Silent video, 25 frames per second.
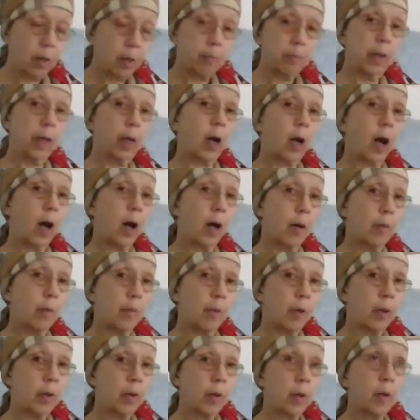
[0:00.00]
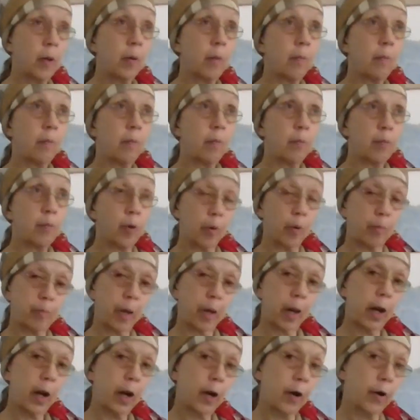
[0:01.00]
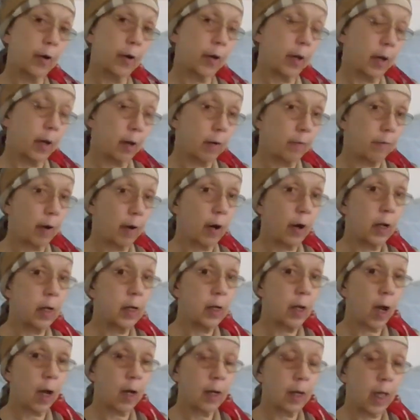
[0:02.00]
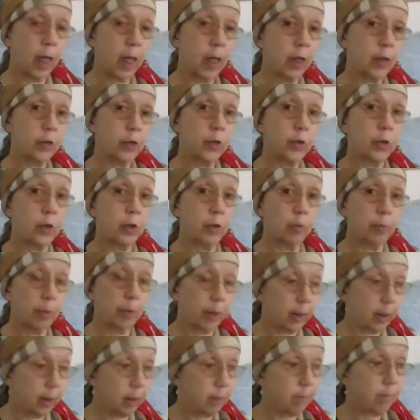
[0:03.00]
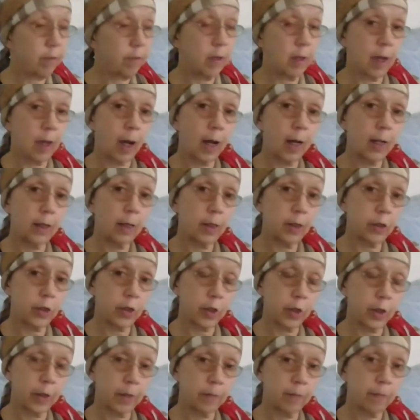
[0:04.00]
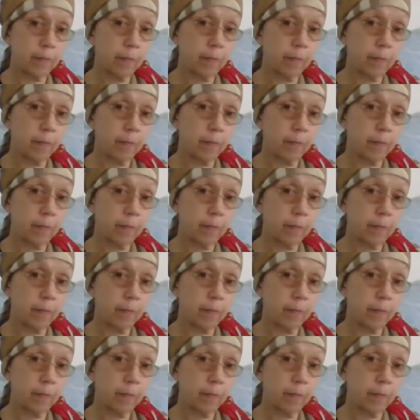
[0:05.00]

become prepared at a very young age to believe theology.